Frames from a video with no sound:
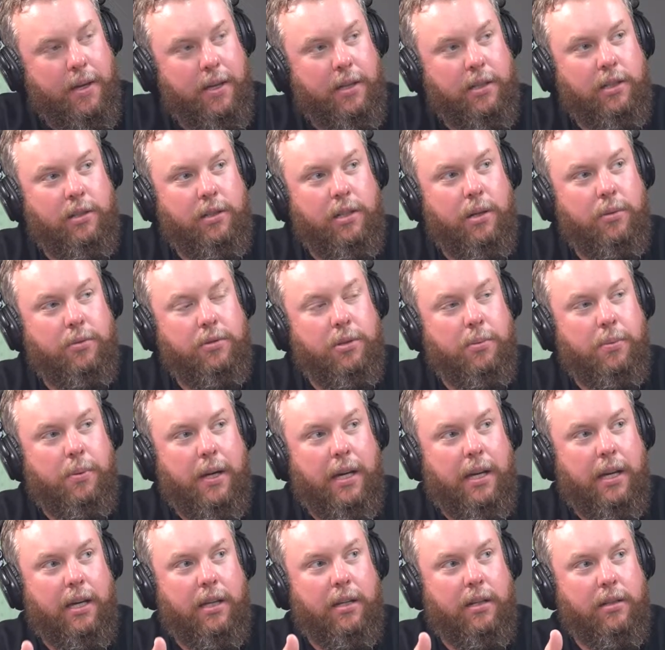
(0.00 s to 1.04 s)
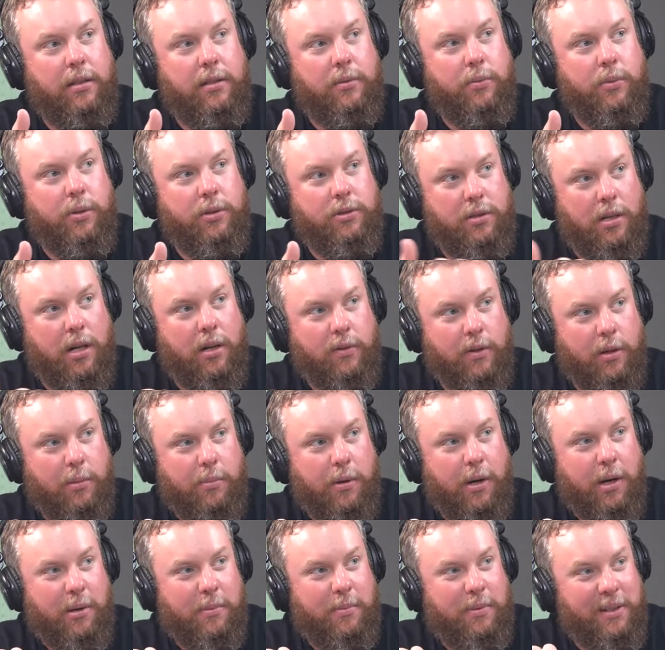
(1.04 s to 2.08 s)
Japan it wants all of our
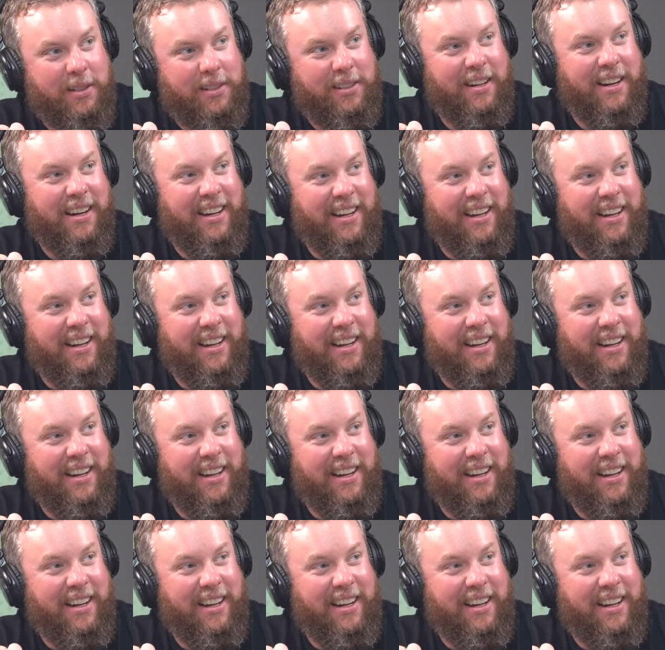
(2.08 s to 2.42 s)
bourbon, right?